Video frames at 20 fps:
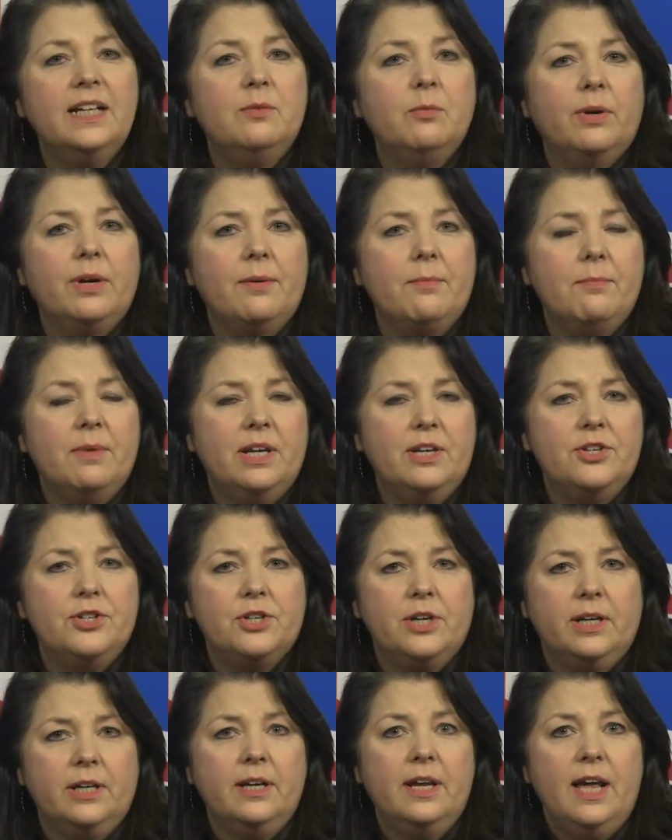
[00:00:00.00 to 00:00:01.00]
want to
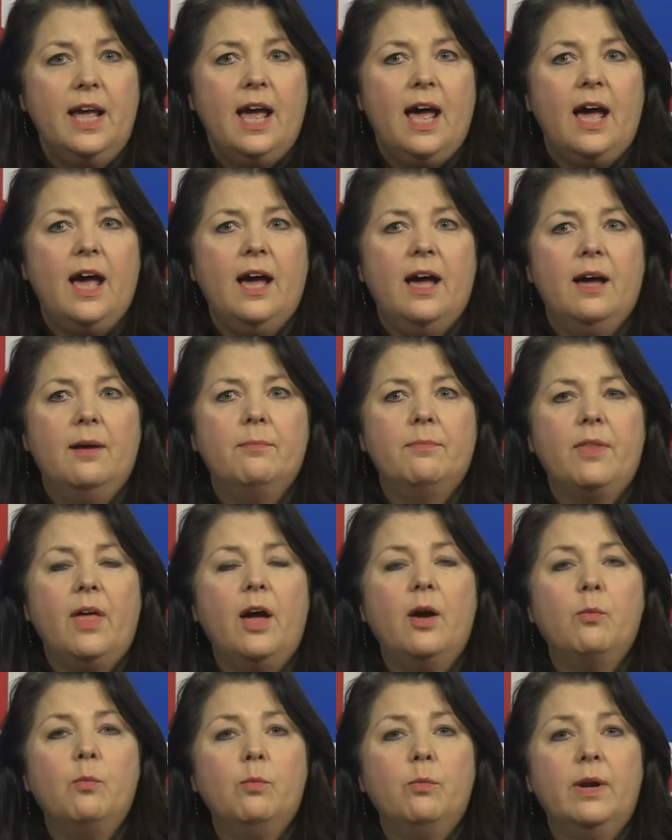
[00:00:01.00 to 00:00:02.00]
mention an
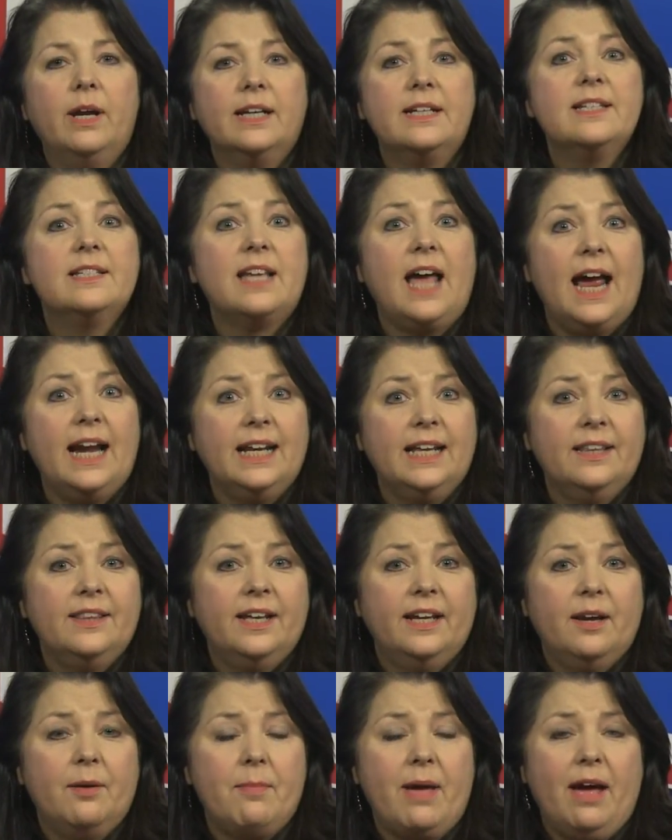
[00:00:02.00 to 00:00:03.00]
exciting
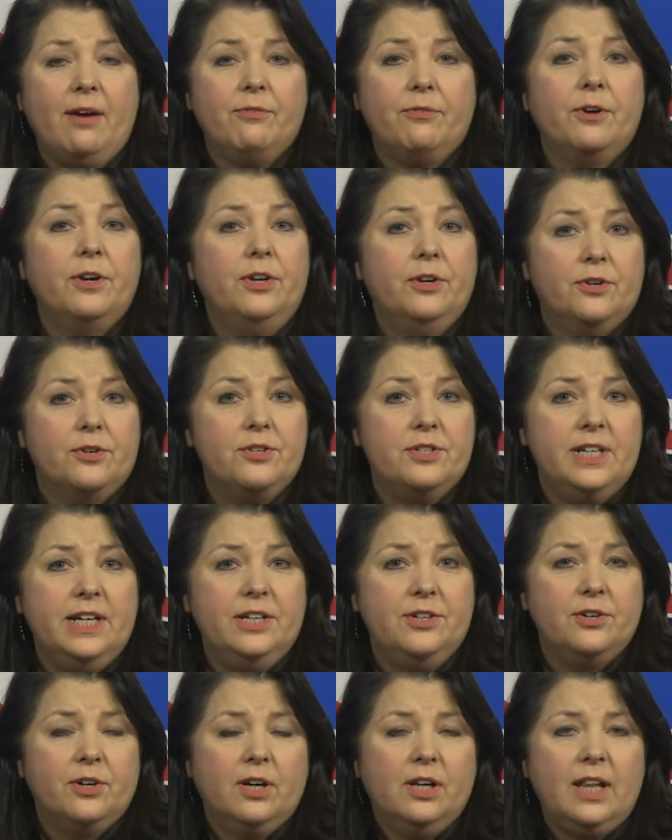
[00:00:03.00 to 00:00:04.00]
thing about for your
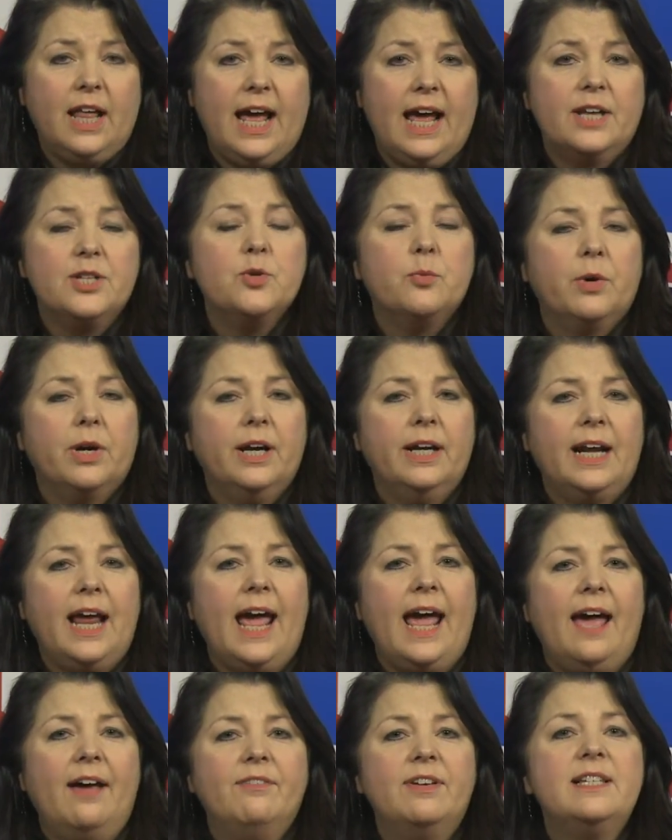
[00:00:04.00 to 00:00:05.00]
senior class. We're going to
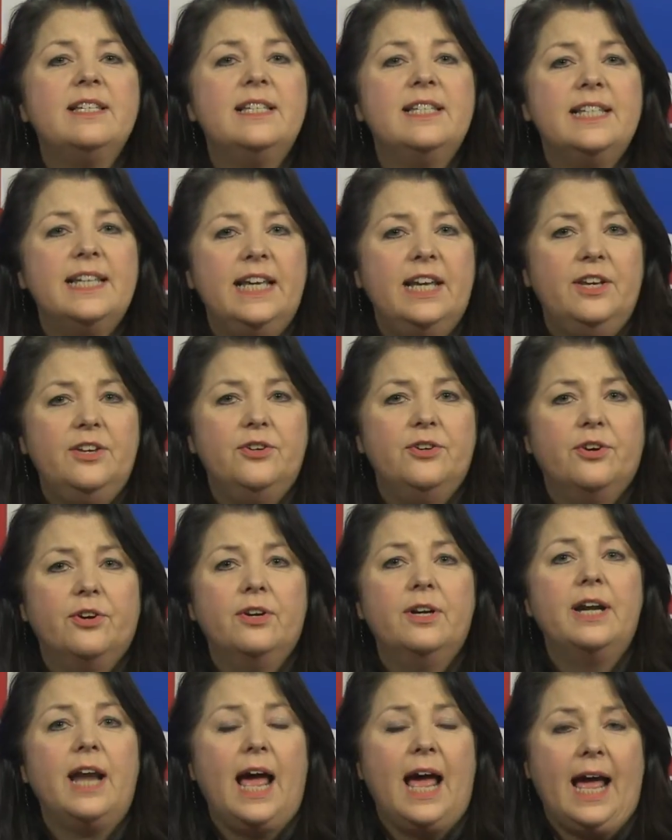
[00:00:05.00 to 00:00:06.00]
have a senior
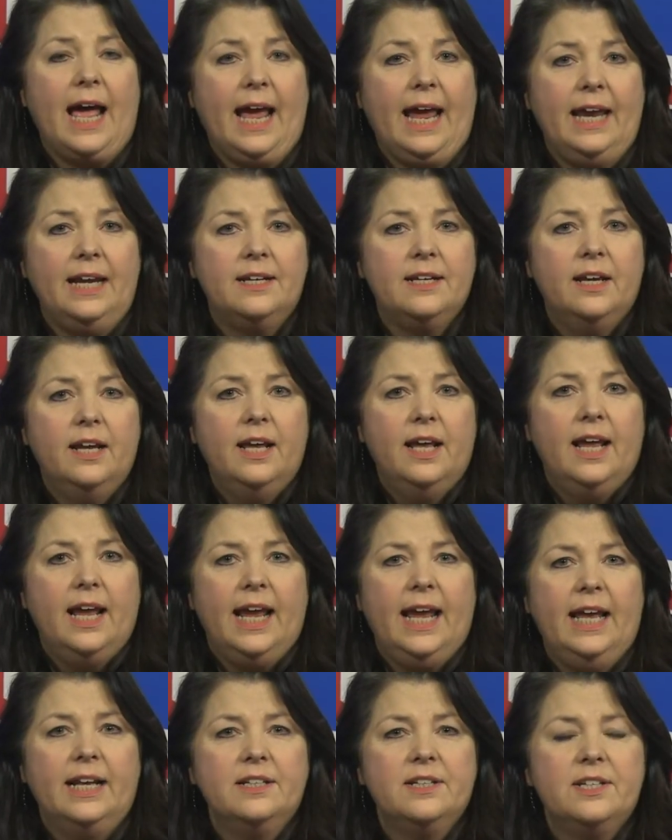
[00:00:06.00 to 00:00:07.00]
night
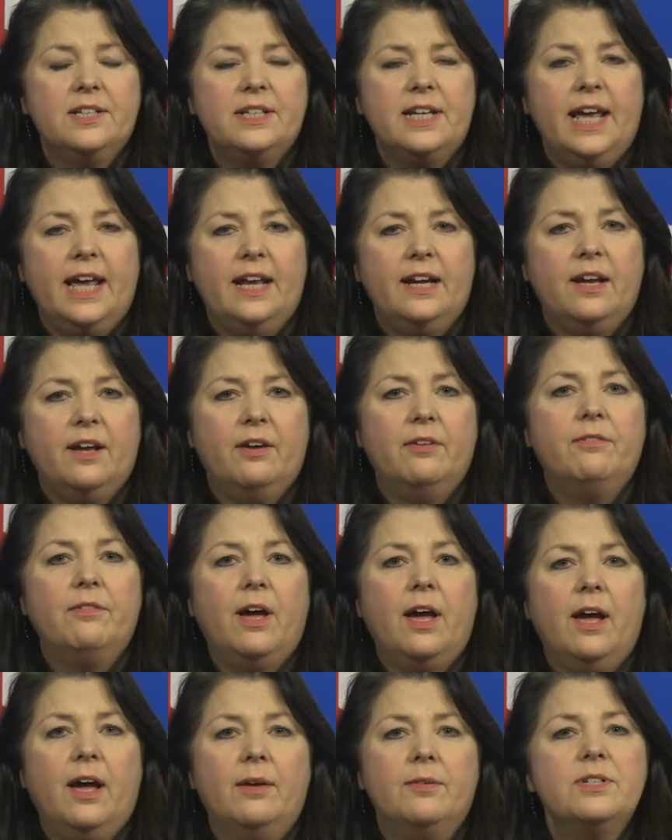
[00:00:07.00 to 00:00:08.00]
instead
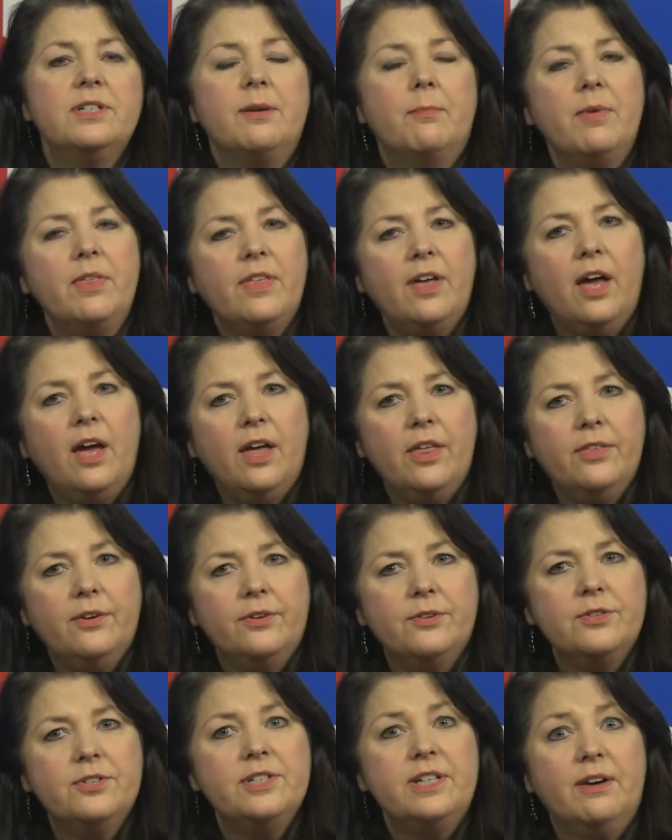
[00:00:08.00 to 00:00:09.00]
of some of the
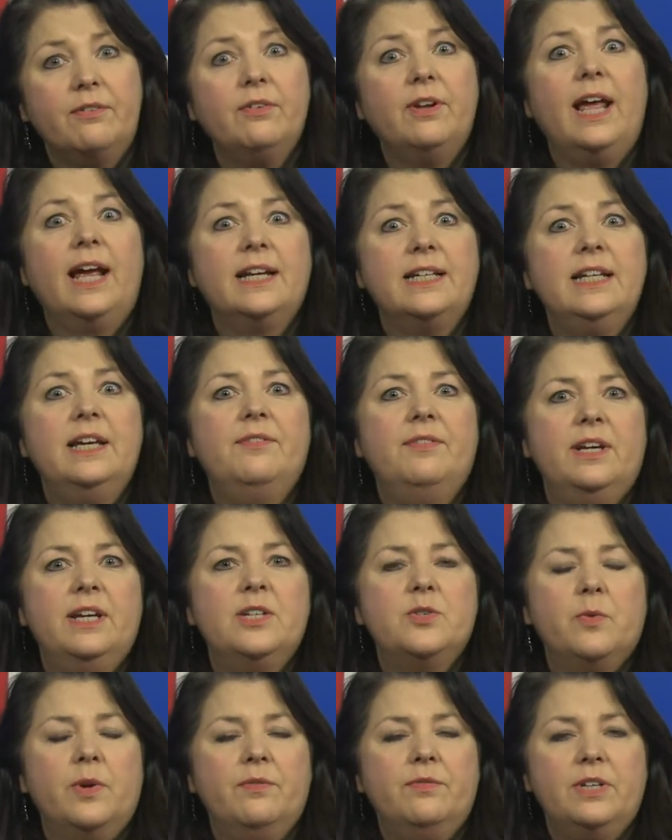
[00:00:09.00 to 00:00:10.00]
other several
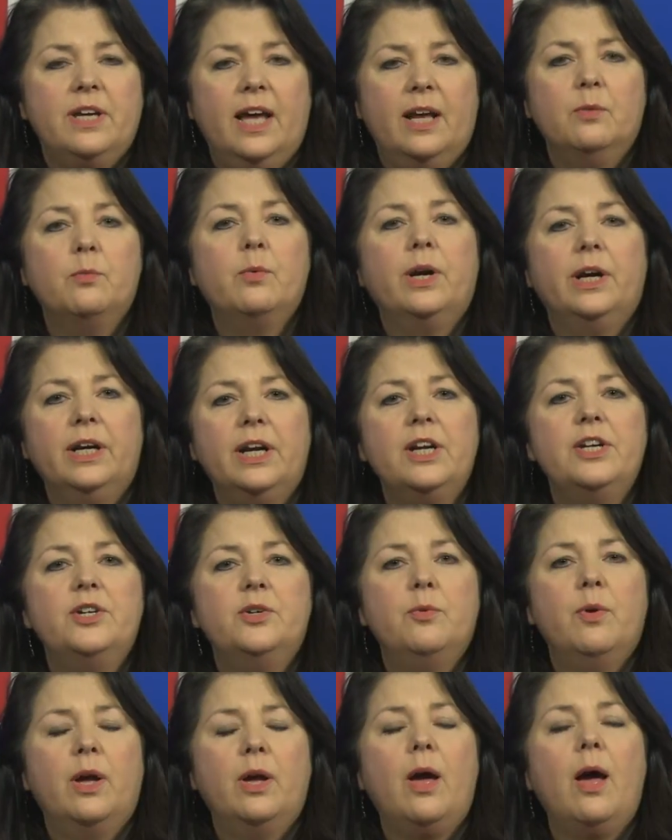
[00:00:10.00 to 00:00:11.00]
activities we've done. We're going to
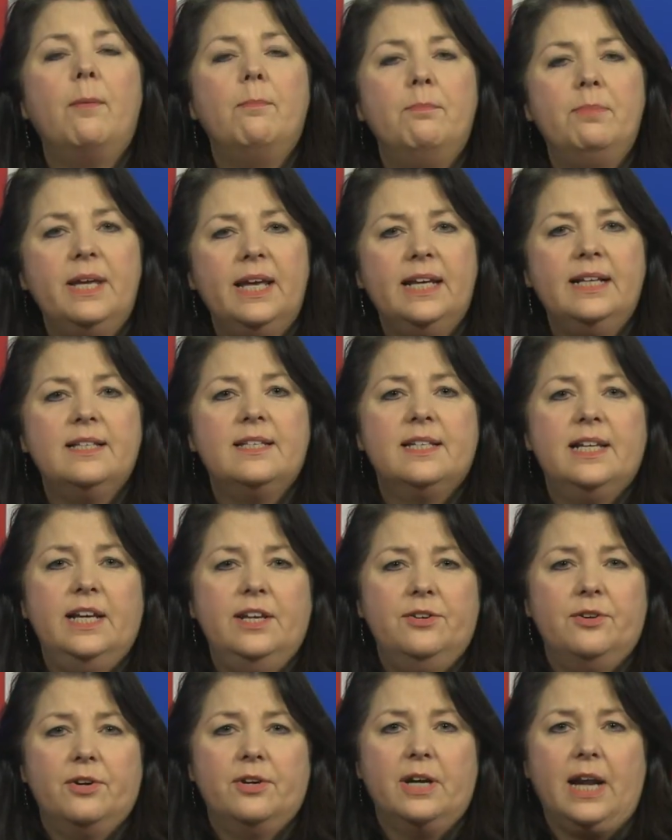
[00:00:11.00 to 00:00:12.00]
do a big
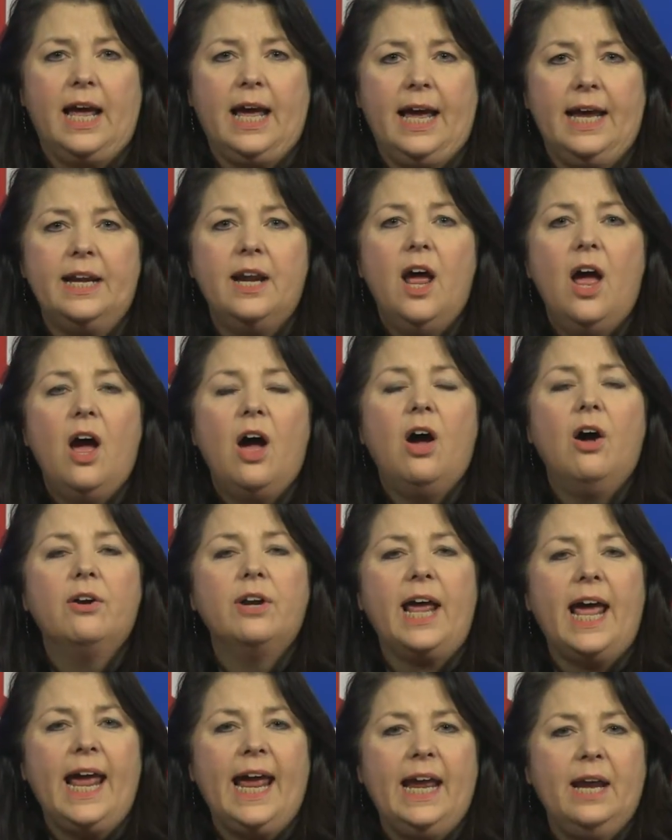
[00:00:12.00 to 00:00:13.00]
senior night on
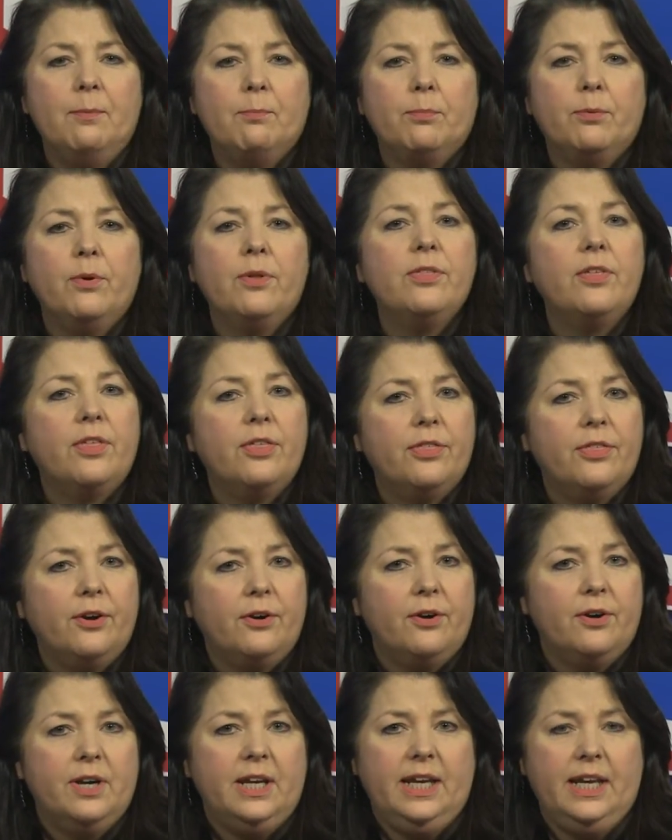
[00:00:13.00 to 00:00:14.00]
April the
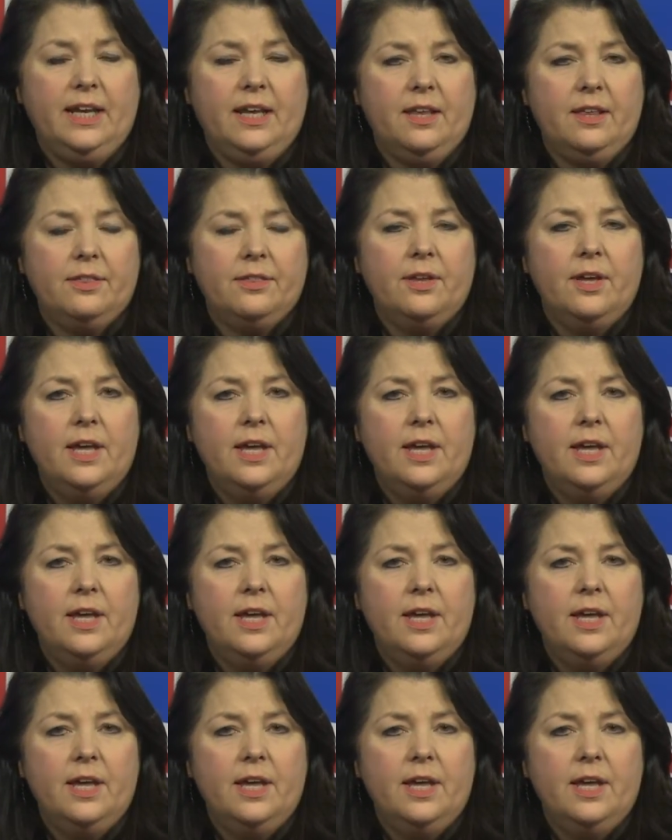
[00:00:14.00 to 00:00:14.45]
30th.